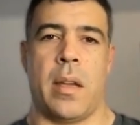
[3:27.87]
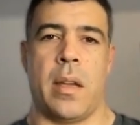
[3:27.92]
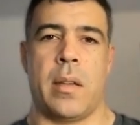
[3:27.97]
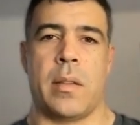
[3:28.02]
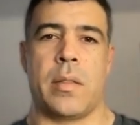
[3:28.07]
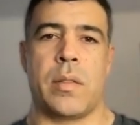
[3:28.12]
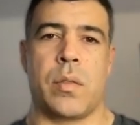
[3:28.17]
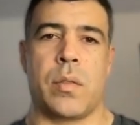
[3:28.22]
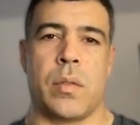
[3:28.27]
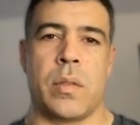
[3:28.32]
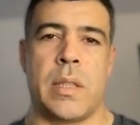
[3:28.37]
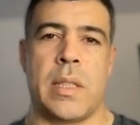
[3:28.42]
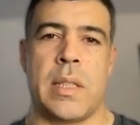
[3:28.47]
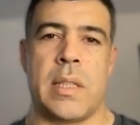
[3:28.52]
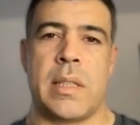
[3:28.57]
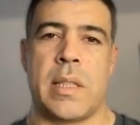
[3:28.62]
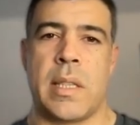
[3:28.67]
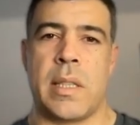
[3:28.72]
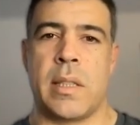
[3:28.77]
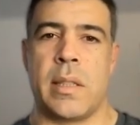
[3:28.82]
So
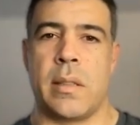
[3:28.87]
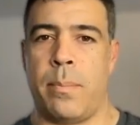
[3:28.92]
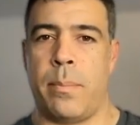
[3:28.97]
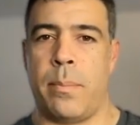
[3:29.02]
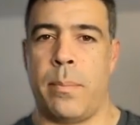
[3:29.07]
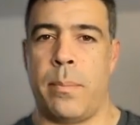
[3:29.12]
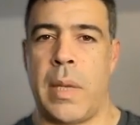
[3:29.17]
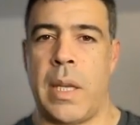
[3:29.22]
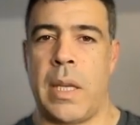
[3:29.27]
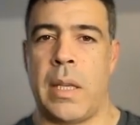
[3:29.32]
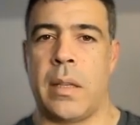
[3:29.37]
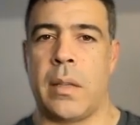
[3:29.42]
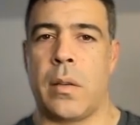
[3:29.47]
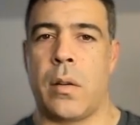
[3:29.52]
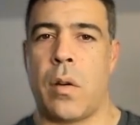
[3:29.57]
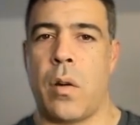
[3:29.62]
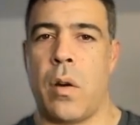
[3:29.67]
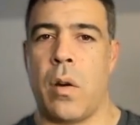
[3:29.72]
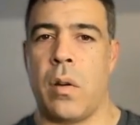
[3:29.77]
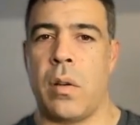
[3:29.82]
this is being
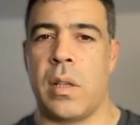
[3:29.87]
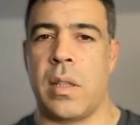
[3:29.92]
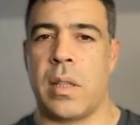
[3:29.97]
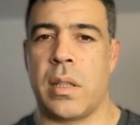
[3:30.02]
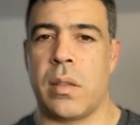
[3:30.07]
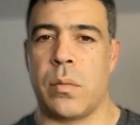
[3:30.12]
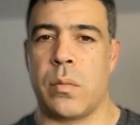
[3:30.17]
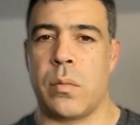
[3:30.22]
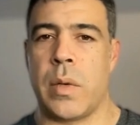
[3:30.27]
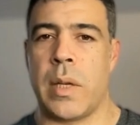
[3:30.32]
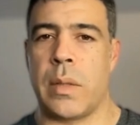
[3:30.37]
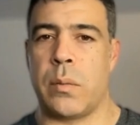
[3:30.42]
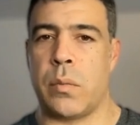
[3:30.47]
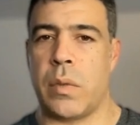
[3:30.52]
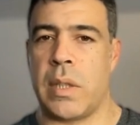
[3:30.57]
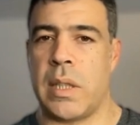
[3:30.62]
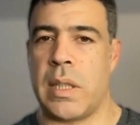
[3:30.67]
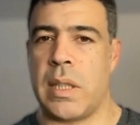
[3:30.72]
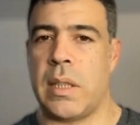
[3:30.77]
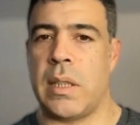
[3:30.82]
called when
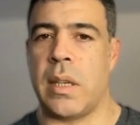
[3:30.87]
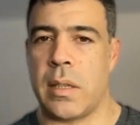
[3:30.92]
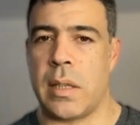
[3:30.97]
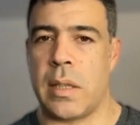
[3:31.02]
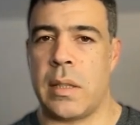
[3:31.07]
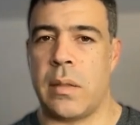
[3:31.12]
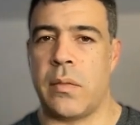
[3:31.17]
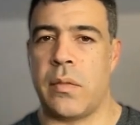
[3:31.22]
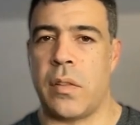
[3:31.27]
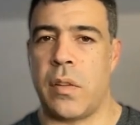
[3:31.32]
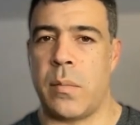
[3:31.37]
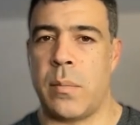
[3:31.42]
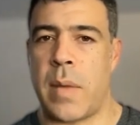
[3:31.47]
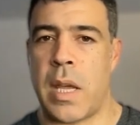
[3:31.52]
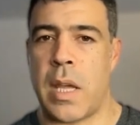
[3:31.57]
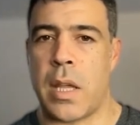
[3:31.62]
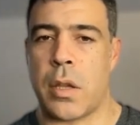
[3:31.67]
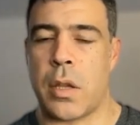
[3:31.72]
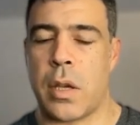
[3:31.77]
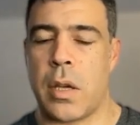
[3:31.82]
we need
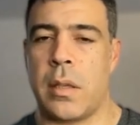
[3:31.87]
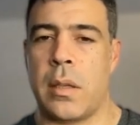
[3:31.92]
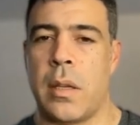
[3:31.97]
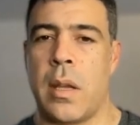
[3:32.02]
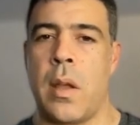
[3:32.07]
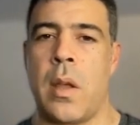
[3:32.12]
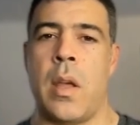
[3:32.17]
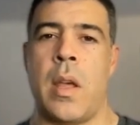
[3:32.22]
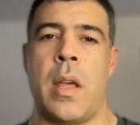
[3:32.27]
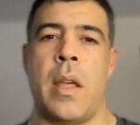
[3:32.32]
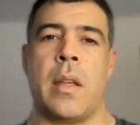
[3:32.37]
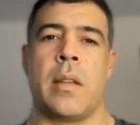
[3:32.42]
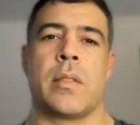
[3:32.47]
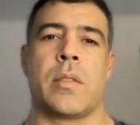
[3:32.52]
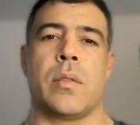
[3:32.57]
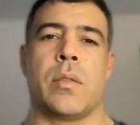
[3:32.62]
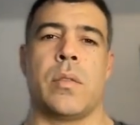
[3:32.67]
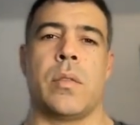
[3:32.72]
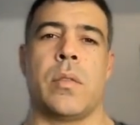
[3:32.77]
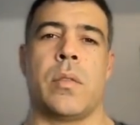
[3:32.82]
information.
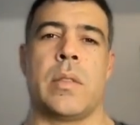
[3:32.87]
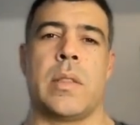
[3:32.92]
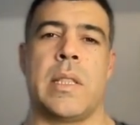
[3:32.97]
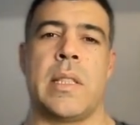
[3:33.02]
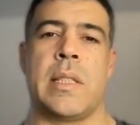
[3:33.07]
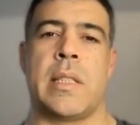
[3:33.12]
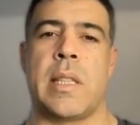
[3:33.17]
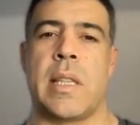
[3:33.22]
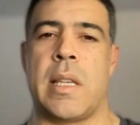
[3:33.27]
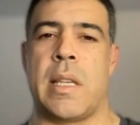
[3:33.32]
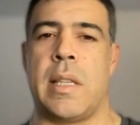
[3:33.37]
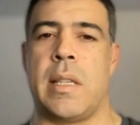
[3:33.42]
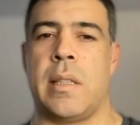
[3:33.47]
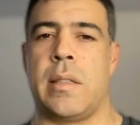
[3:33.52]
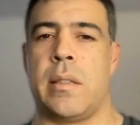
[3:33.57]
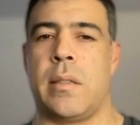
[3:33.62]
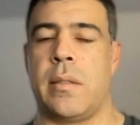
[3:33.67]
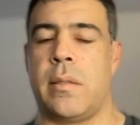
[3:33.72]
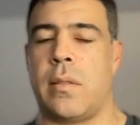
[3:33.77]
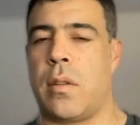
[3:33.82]
So this
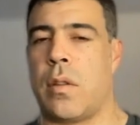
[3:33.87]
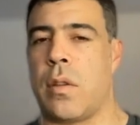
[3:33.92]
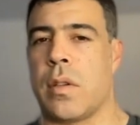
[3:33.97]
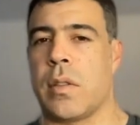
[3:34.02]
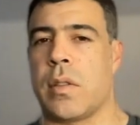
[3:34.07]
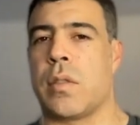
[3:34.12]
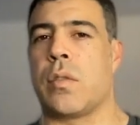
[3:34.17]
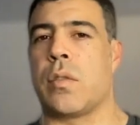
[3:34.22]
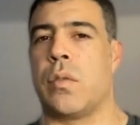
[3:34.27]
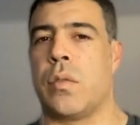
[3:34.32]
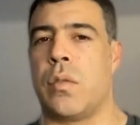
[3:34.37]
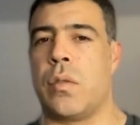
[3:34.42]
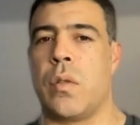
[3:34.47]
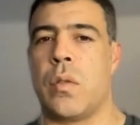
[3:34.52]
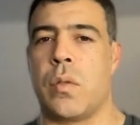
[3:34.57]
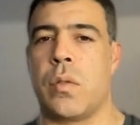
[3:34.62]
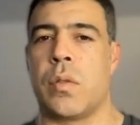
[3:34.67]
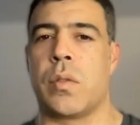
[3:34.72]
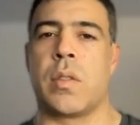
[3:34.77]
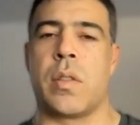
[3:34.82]
is just
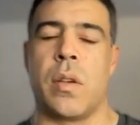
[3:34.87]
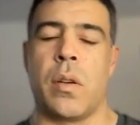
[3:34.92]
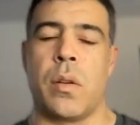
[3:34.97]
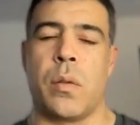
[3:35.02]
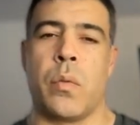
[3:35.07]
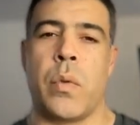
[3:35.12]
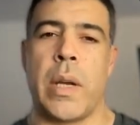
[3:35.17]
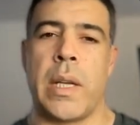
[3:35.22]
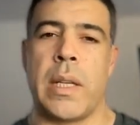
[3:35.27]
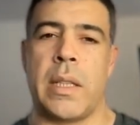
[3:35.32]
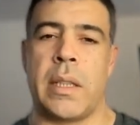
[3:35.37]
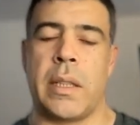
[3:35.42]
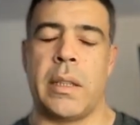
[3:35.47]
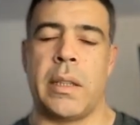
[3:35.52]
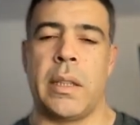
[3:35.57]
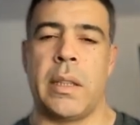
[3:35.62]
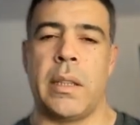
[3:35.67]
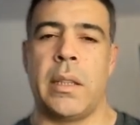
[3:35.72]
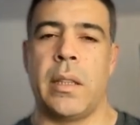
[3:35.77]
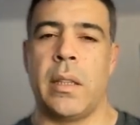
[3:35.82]
used when
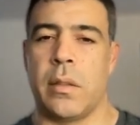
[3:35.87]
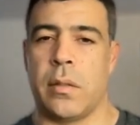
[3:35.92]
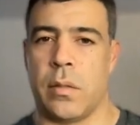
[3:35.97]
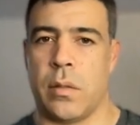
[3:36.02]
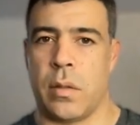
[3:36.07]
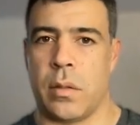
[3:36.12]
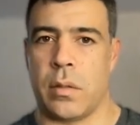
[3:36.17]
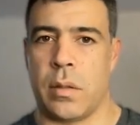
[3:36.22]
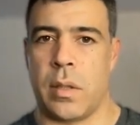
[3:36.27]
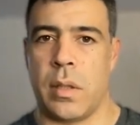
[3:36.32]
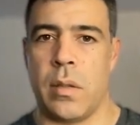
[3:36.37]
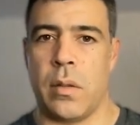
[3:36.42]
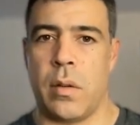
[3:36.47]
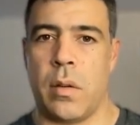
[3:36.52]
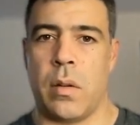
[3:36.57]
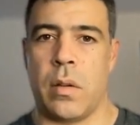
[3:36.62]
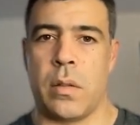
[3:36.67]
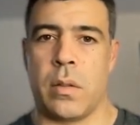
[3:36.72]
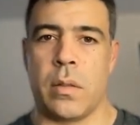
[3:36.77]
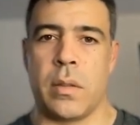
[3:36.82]
needed, not
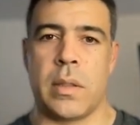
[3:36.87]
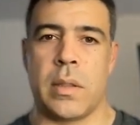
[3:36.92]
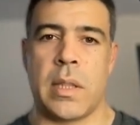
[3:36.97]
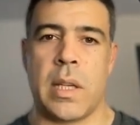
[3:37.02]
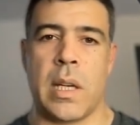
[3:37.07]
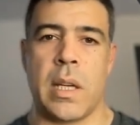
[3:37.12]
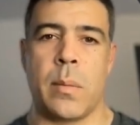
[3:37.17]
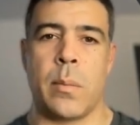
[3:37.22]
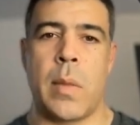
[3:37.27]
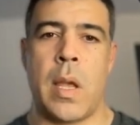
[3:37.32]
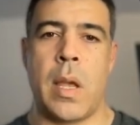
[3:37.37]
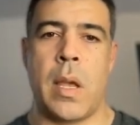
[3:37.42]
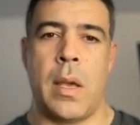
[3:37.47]
all the time.